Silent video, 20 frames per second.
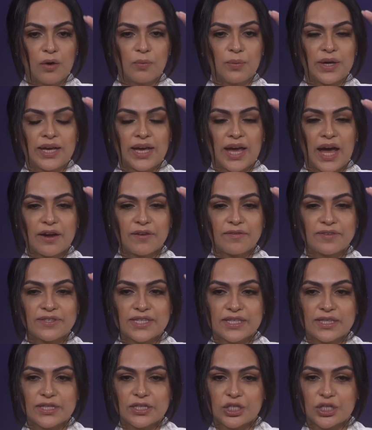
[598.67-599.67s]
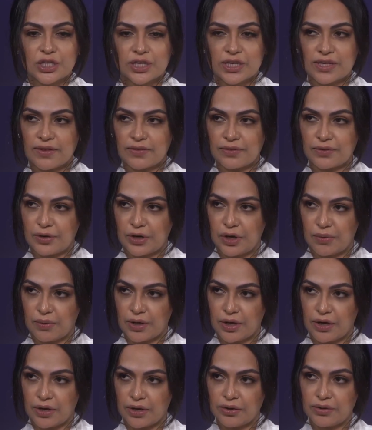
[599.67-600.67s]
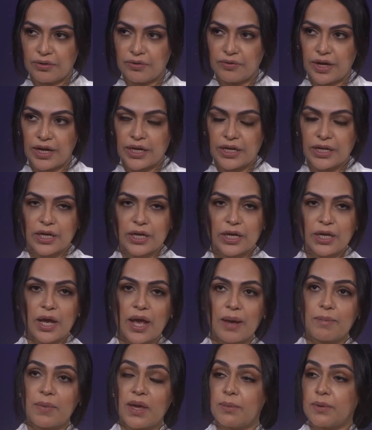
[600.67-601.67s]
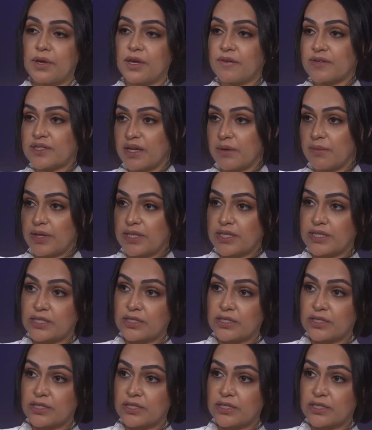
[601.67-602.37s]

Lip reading: we kind of see the journey that they're going on, right? Maybe if someone